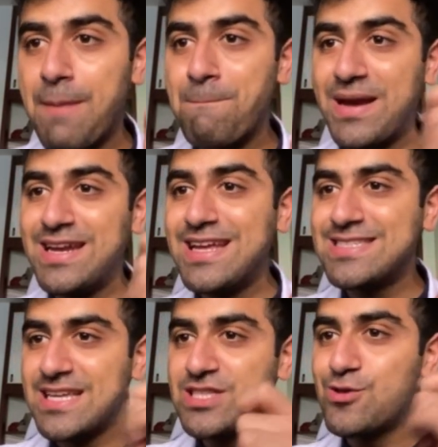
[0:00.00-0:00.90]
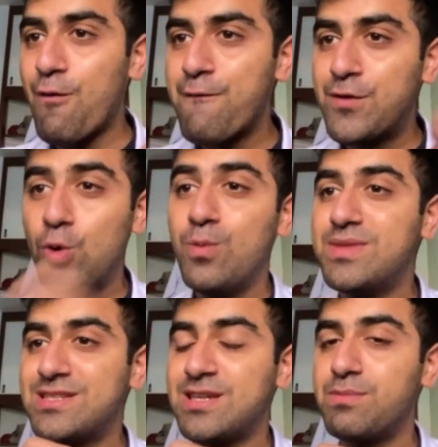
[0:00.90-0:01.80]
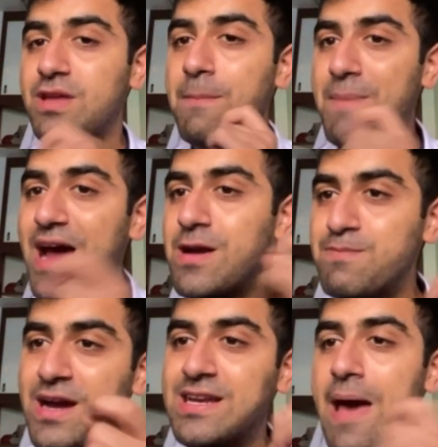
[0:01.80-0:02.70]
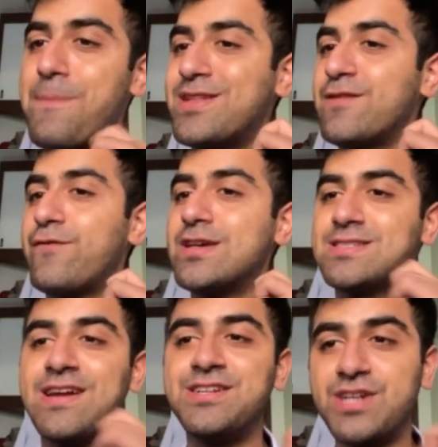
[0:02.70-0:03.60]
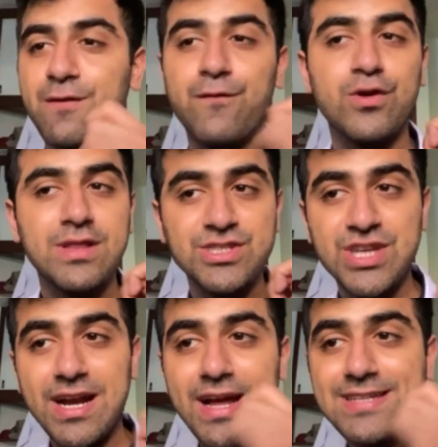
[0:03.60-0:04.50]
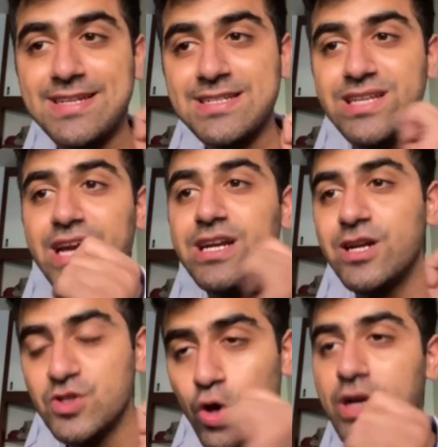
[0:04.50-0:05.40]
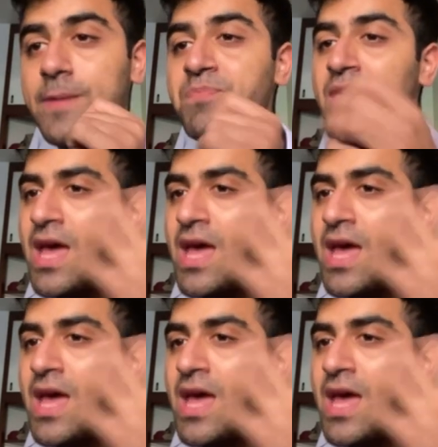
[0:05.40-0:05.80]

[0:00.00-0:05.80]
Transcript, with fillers: impending sense of doom that something bad might happen in the first line drug for generalized anxiety disorder